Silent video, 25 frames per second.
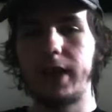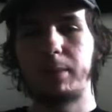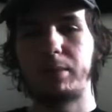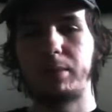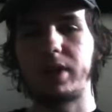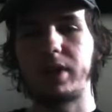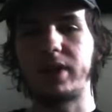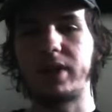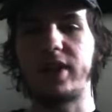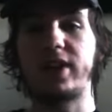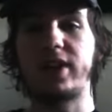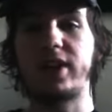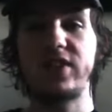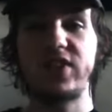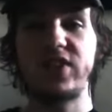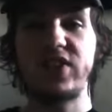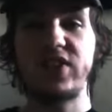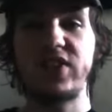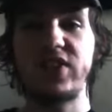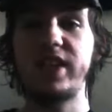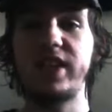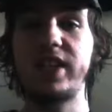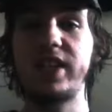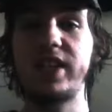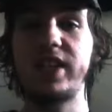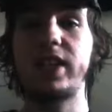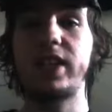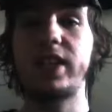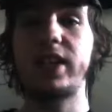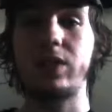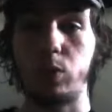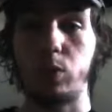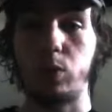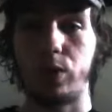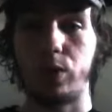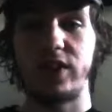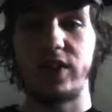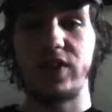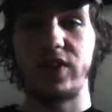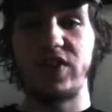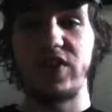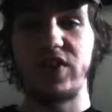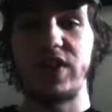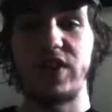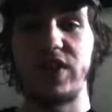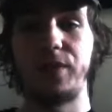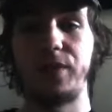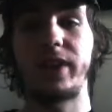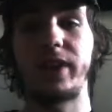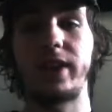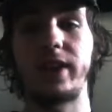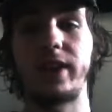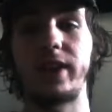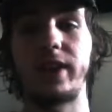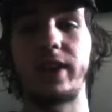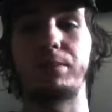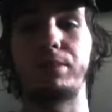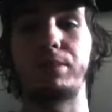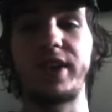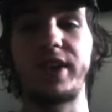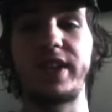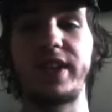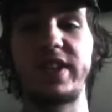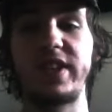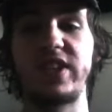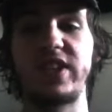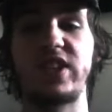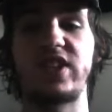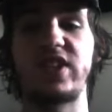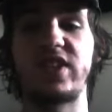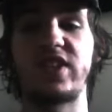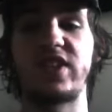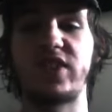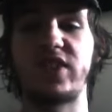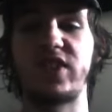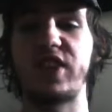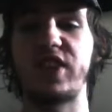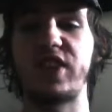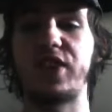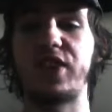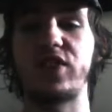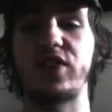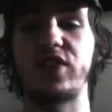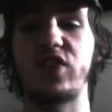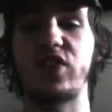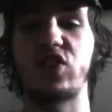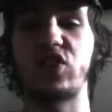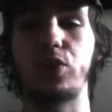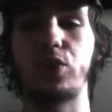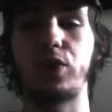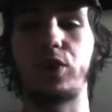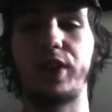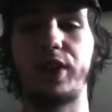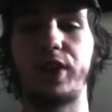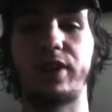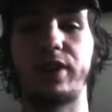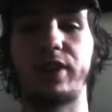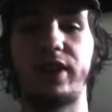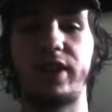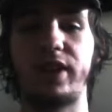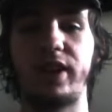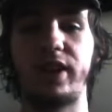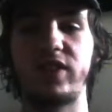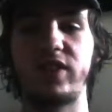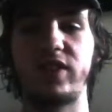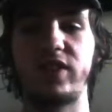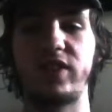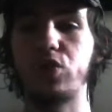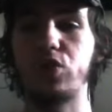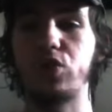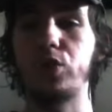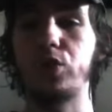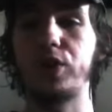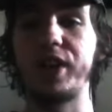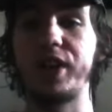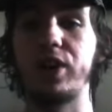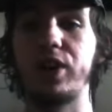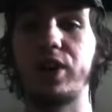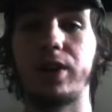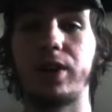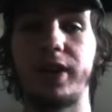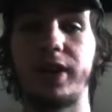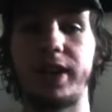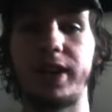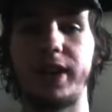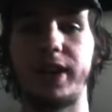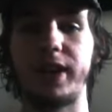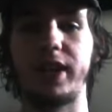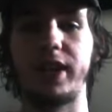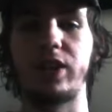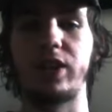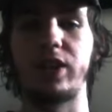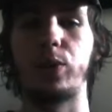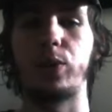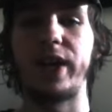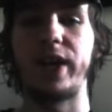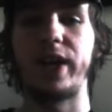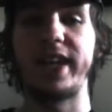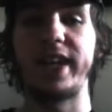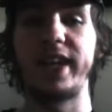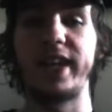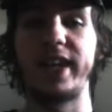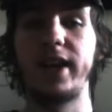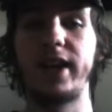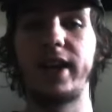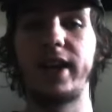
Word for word: But honestly, it works, because it brings Sarah's story, story arc, in a way,